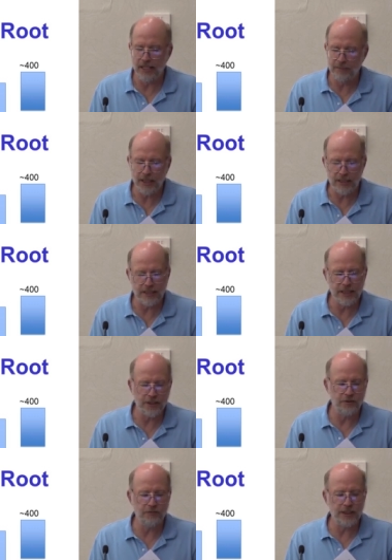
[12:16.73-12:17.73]
HPLC
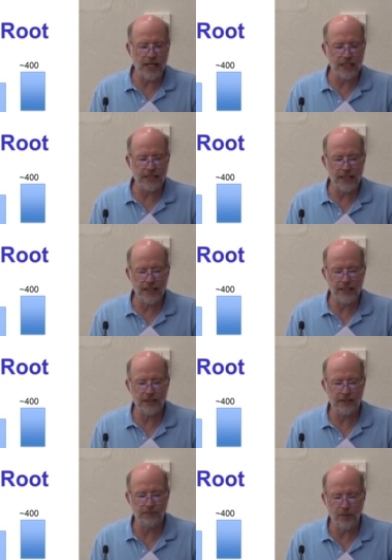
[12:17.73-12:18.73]
UV
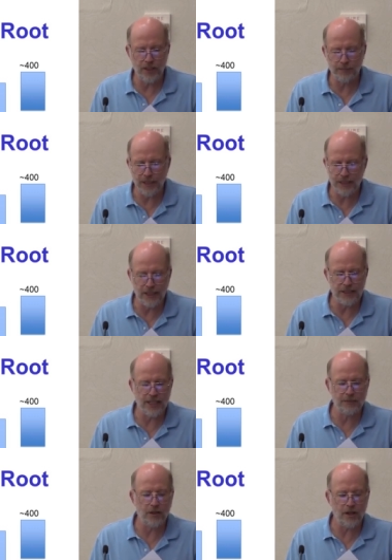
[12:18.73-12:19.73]
assays, more specialized
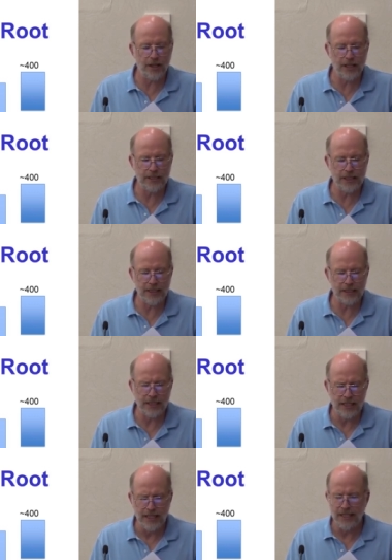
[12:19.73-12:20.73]
NMR assays,
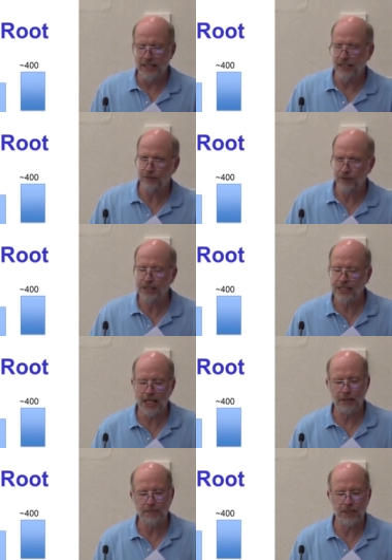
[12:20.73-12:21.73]
different
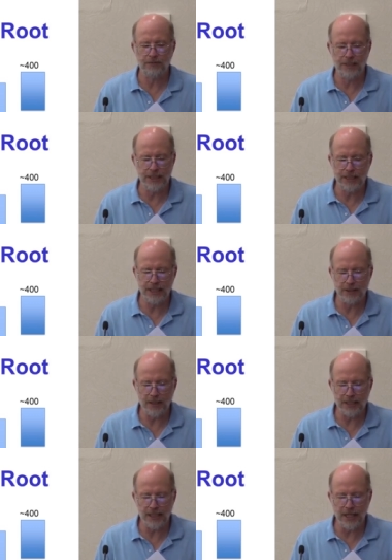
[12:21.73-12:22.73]
types of
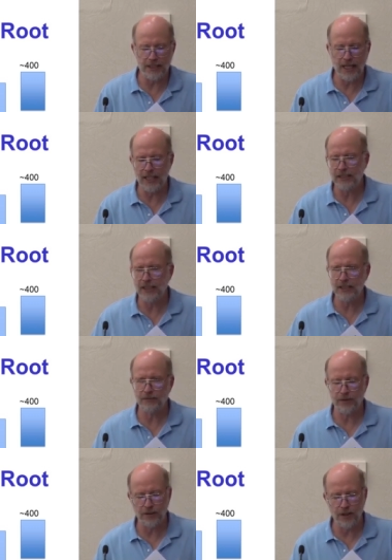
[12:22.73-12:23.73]
GCMS assays
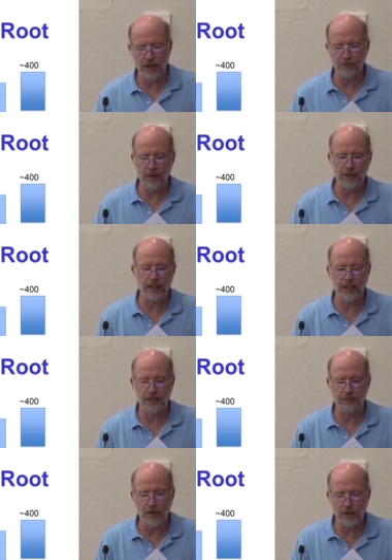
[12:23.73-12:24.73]
for non-volatile
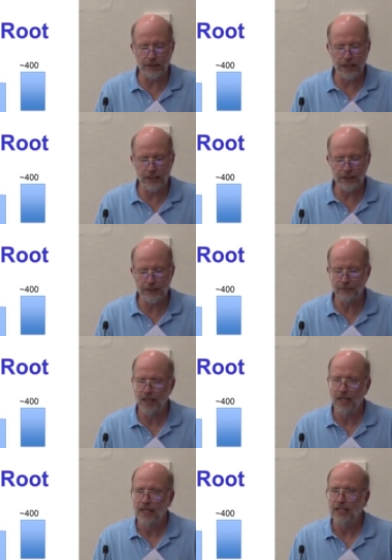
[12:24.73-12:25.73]
and volatiles,
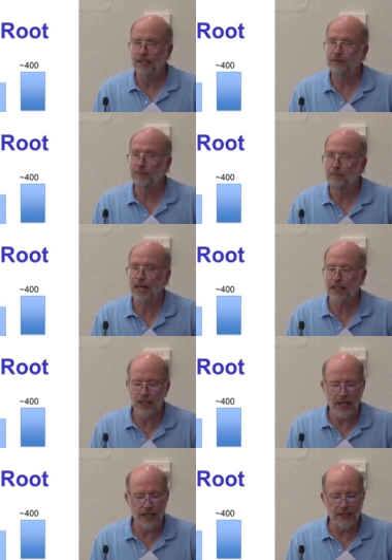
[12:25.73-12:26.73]
the different metal
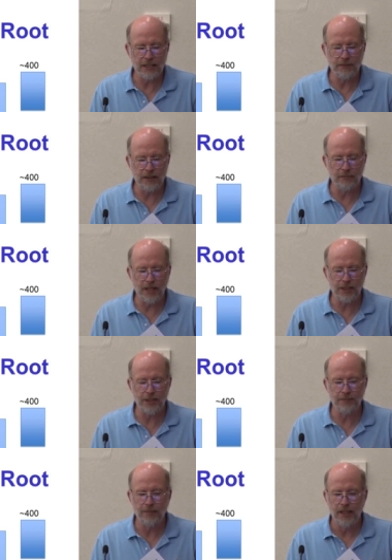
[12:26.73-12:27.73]
ions that we could
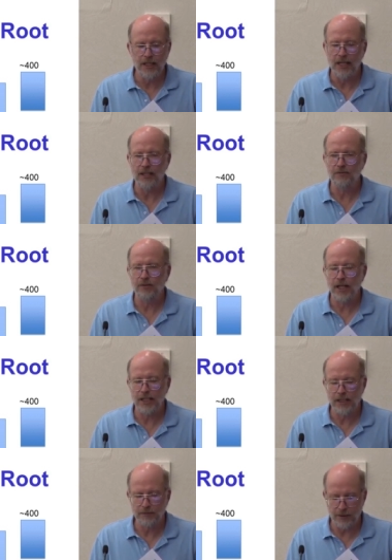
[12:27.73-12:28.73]
measure, and the
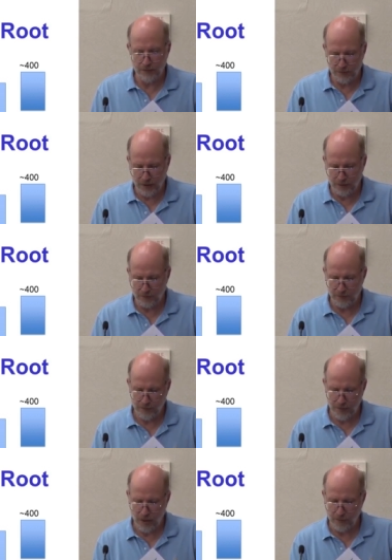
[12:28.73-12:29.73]
variety of
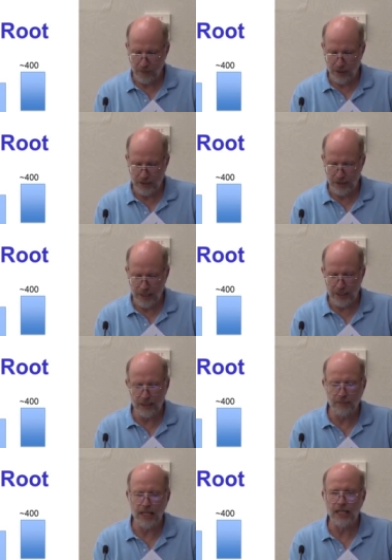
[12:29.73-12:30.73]
compounds
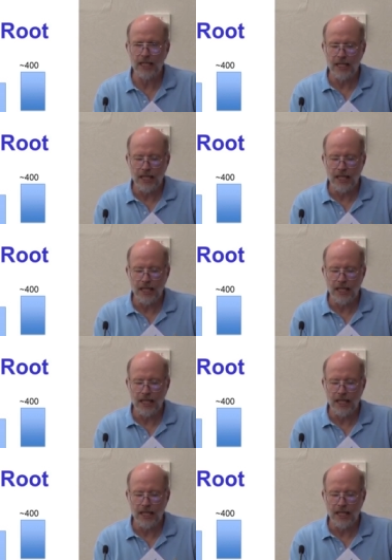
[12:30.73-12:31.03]
detected by